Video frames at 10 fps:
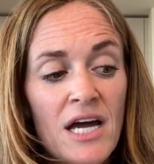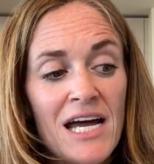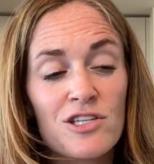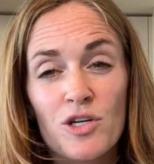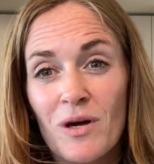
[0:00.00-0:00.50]

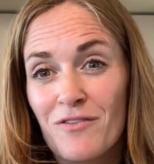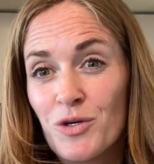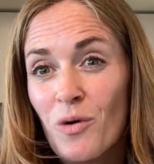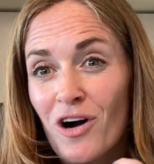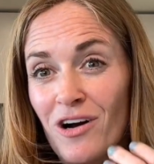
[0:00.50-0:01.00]
And so if
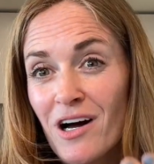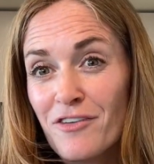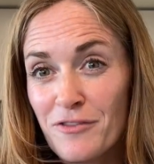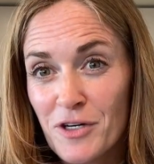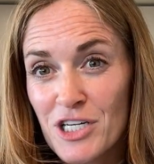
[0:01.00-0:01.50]
you are
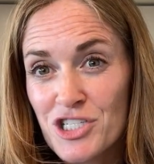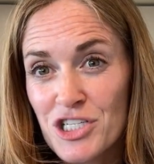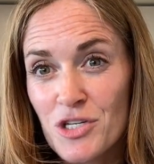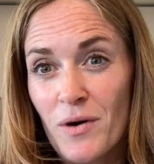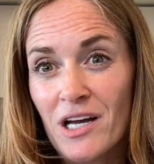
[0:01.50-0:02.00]
unfurnished,
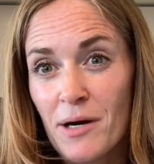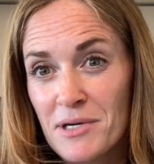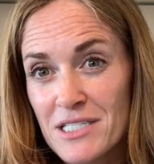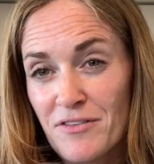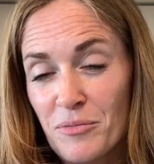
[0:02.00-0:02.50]
it's going to come at
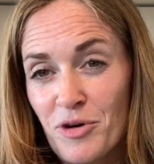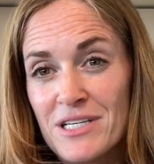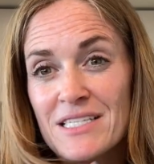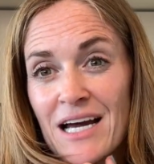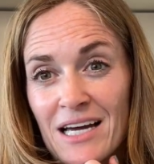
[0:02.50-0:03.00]
a different
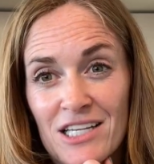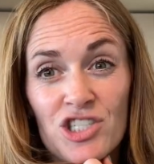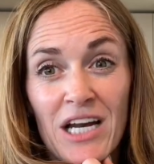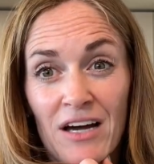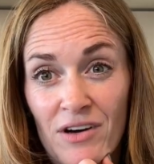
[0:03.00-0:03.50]
price tag, and it's
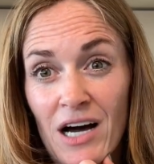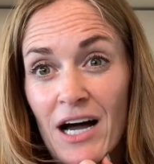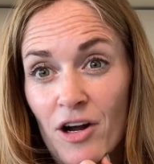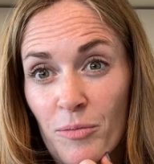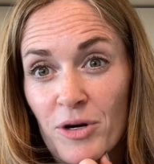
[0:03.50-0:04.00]
going to have a
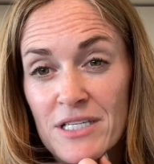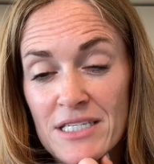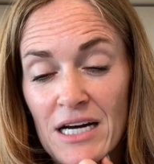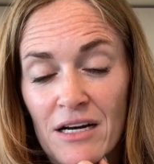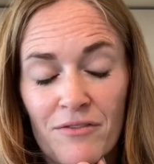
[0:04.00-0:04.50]
higher price
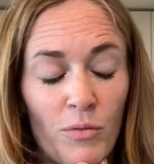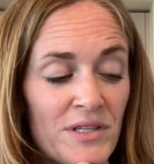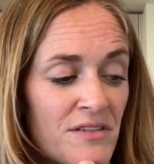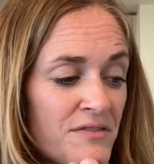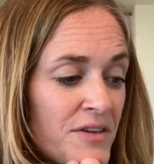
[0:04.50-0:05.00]
tag of what
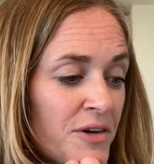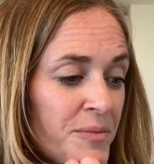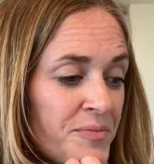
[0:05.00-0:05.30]
to fill.